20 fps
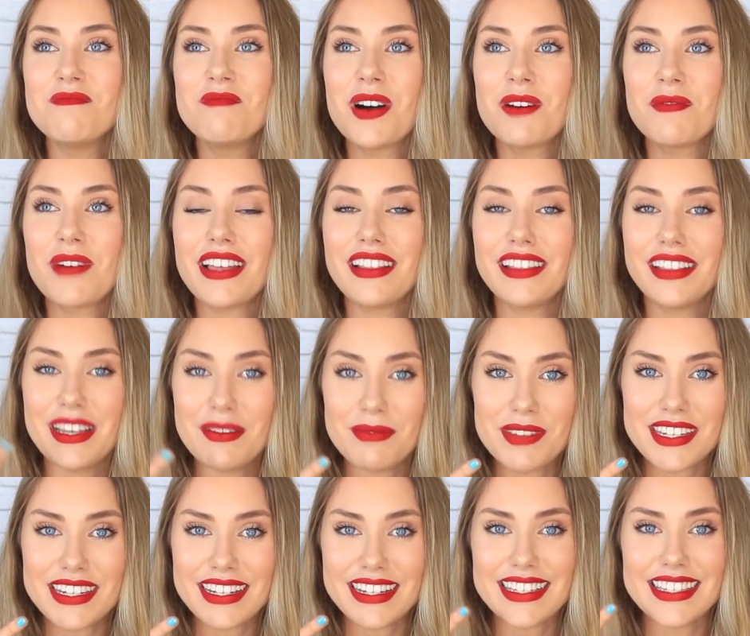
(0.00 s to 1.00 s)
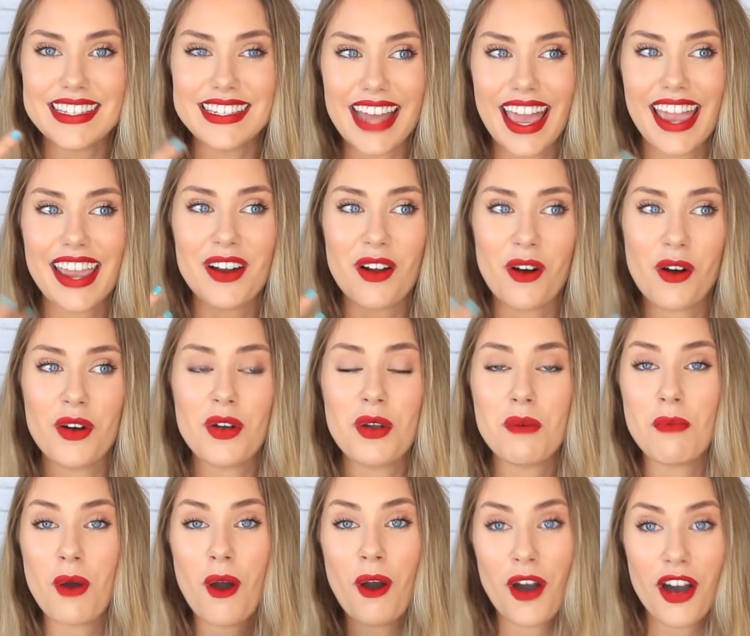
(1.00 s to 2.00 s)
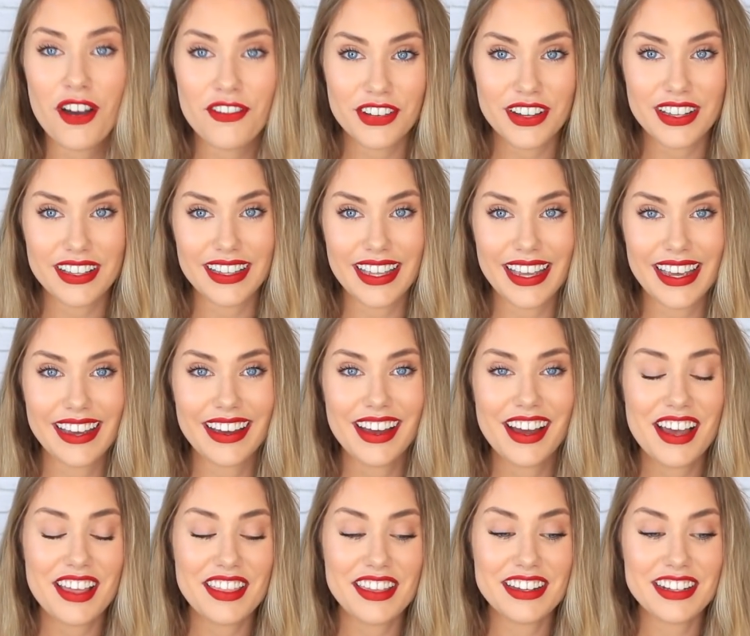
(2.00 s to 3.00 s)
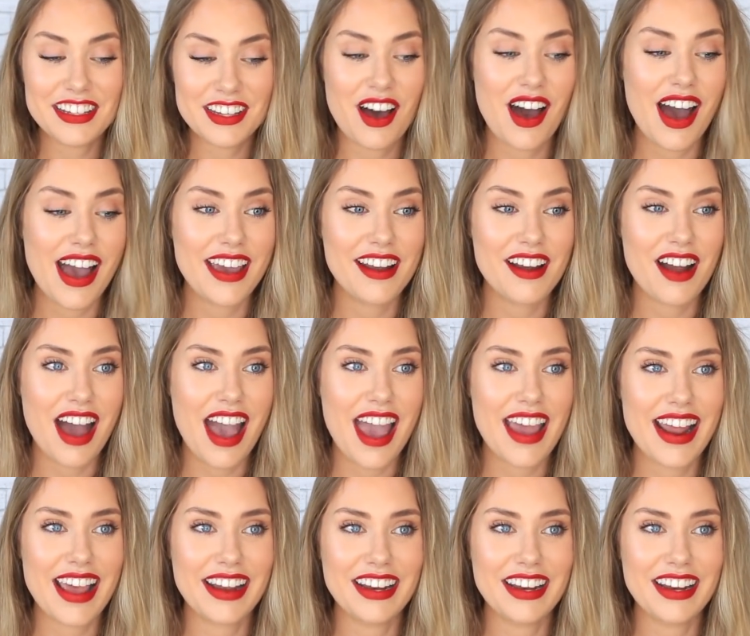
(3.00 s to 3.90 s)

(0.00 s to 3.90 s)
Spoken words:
but my lipstick stayed on perfectly the entire night,